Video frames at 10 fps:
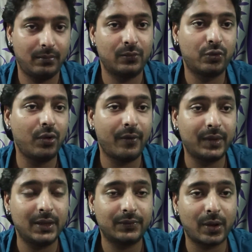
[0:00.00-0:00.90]
two
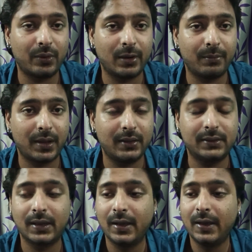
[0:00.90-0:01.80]
of these fountain
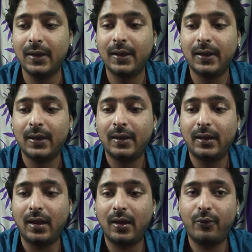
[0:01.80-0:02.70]
pens,
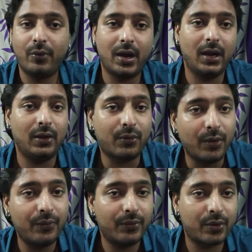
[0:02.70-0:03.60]
one in
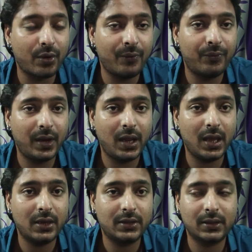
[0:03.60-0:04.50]
chrome
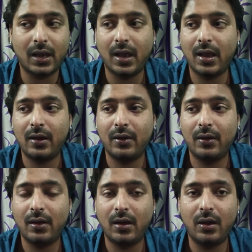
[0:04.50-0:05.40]
finish and
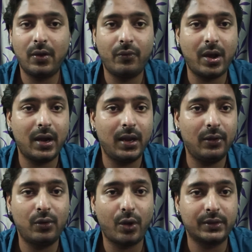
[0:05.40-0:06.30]
one
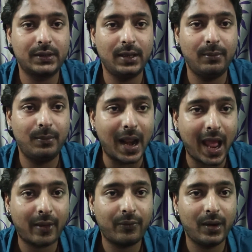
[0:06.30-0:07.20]
in glossy
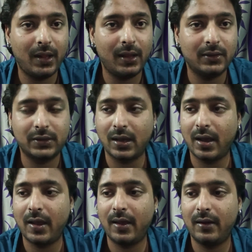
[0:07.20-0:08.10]
black finish,
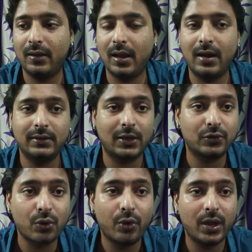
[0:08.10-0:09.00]
and there is a
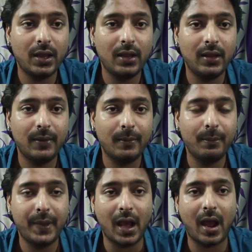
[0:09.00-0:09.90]
story
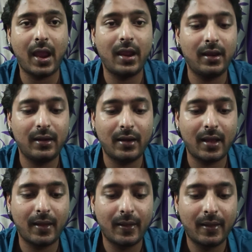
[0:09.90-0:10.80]
behind
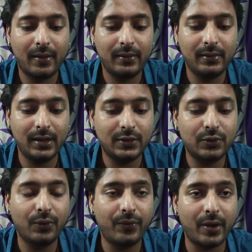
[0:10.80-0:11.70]
these
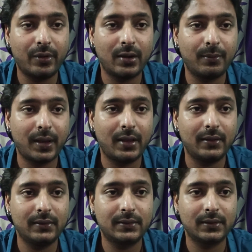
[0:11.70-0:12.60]
two fountain
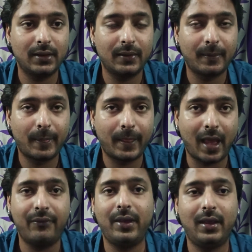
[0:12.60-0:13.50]
pens
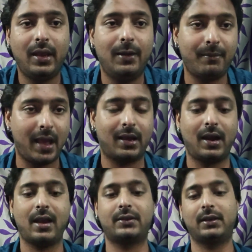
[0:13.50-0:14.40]
having in my
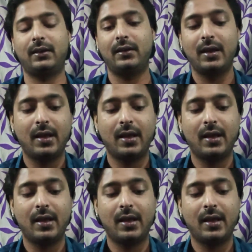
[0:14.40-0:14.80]
collection.